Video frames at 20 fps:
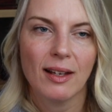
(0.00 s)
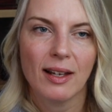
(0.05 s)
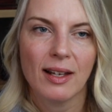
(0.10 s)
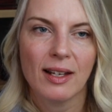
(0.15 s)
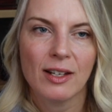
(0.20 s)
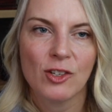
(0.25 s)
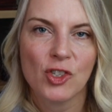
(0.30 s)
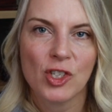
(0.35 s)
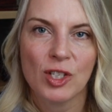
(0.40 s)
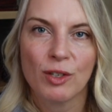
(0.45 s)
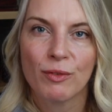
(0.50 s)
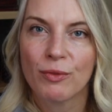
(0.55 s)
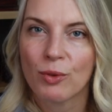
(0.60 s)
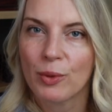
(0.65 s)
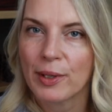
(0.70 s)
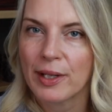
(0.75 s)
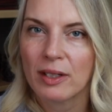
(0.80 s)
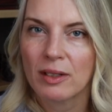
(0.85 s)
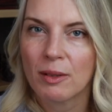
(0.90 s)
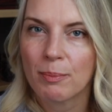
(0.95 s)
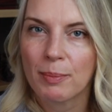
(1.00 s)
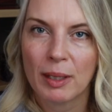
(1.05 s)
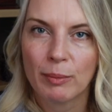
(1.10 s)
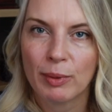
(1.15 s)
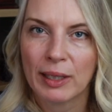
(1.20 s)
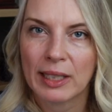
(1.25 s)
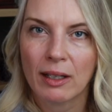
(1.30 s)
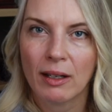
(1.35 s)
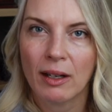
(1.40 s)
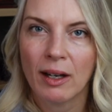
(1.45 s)
and she avoided the
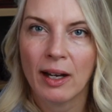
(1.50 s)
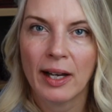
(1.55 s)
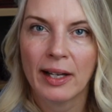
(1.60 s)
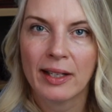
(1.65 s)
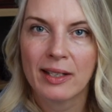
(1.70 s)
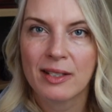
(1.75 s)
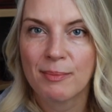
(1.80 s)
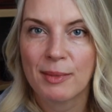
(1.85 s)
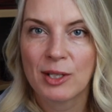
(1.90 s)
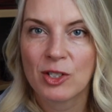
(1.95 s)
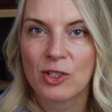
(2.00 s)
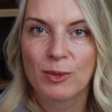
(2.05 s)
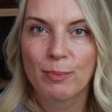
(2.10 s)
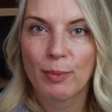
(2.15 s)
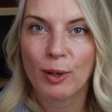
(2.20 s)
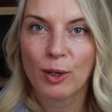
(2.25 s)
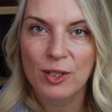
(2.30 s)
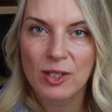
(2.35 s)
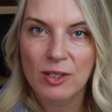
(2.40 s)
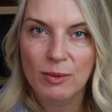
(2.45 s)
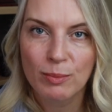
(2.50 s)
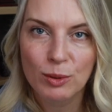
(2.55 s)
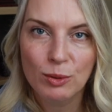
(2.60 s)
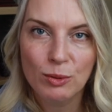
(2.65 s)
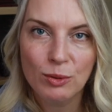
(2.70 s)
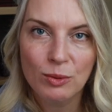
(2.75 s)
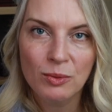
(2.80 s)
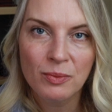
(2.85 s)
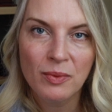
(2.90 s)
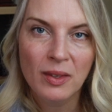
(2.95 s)
public eye as much as
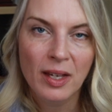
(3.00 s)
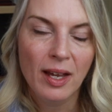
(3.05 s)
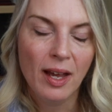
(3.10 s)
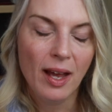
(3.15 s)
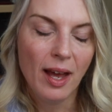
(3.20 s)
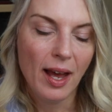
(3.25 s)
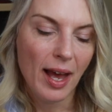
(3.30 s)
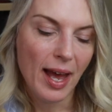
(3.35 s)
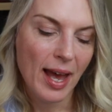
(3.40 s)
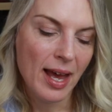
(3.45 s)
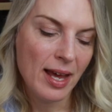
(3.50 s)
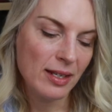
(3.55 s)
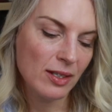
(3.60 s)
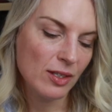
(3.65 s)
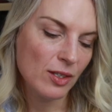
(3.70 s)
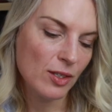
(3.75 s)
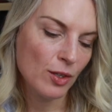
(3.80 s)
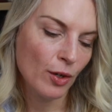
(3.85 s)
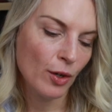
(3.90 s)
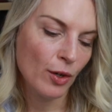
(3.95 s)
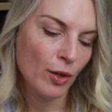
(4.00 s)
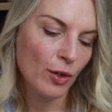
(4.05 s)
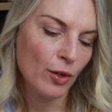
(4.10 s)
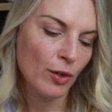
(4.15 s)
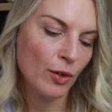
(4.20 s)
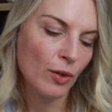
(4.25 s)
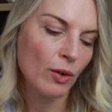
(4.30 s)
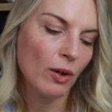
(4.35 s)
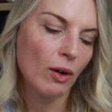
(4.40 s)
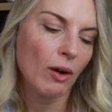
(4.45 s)
possible. And
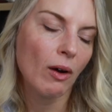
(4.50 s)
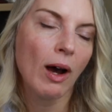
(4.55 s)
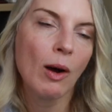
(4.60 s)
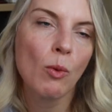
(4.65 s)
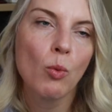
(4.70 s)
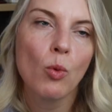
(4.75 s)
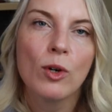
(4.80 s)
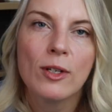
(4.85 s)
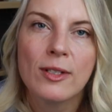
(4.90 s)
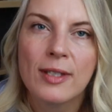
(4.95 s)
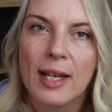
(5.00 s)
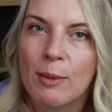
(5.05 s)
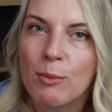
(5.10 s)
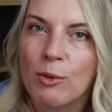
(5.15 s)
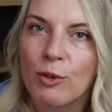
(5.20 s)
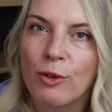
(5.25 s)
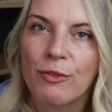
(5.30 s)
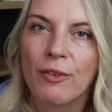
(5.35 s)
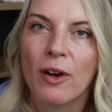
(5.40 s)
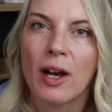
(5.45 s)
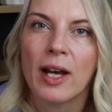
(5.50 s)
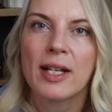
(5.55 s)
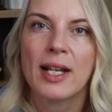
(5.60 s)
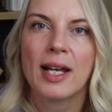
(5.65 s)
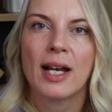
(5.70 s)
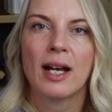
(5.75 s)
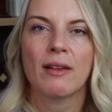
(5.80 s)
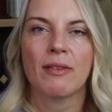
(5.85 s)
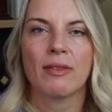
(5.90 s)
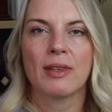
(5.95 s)
so I was able to find
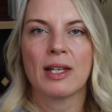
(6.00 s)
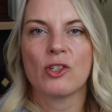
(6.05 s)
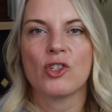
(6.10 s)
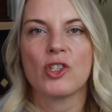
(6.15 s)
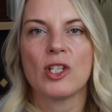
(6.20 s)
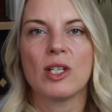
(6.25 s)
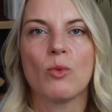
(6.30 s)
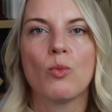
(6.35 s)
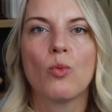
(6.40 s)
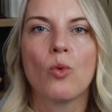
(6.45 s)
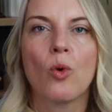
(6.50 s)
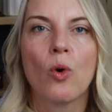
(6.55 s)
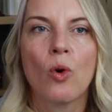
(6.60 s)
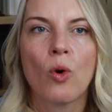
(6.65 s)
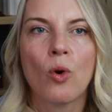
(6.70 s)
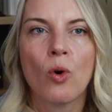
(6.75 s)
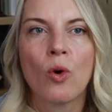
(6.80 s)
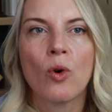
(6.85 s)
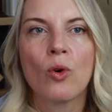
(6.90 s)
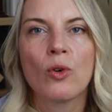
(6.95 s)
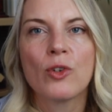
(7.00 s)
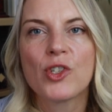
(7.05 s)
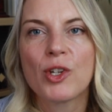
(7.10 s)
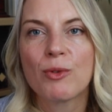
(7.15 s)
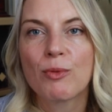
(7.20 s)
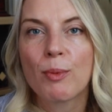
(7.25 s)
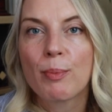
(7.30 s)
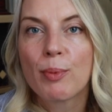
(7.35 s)
out that she wore, she